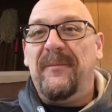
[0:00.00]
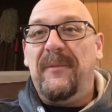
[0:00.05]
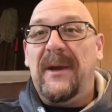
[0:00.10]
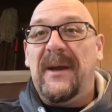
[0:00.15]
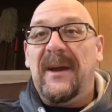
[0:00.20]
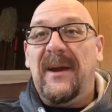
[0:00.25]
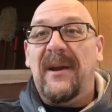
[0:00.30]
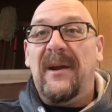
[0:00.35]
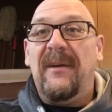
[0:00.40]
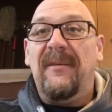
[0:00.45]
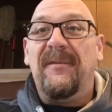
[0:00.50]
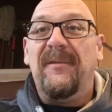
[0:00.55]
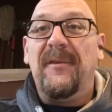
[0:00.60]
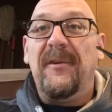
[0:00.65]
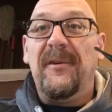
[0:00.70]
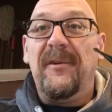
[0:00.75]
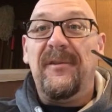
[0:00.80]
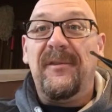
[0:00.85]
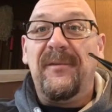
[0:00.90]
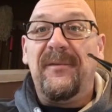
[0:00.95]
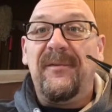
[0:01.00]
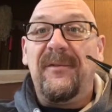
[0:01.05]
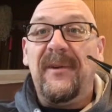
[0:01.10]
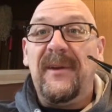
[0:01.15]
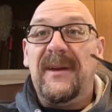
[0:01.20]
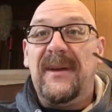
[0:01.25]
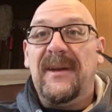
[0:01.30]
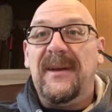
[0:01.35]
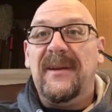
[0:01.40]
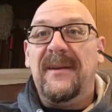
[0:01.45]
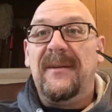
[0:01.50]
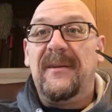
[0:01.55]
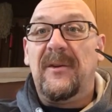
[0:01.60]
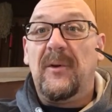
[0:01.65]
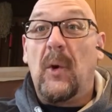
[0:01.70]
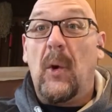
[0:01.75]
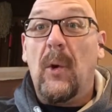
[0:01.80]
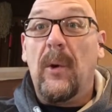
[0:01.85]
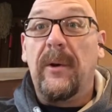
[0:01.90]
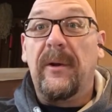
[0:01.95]
we got our first freaking
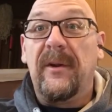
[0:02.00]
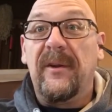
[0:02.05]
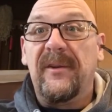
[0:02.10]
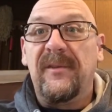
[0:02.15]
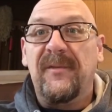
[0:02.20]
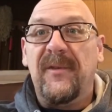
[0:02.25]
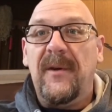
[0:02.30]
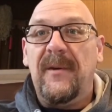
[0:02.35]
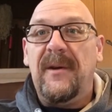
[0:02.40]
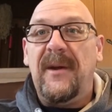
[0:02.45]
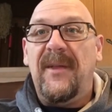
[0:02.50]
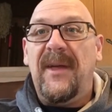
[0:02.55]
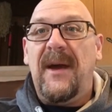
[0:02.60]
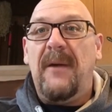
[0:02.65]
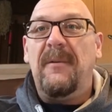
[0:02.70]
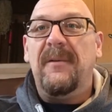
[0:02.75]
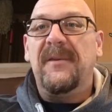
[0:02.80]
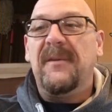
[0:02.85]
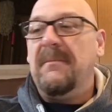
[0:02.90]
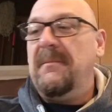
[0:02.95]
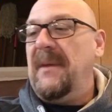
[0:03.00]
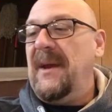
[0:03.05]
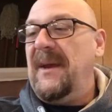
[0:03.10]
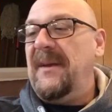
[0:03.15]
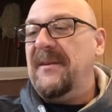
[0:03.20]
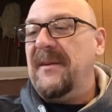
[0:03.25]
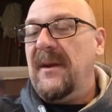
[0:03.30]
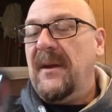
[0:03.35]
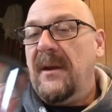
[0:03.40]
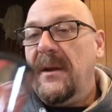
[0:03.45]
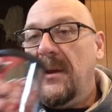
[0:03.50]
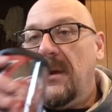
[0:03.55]
cordless phone. Now that was amazing.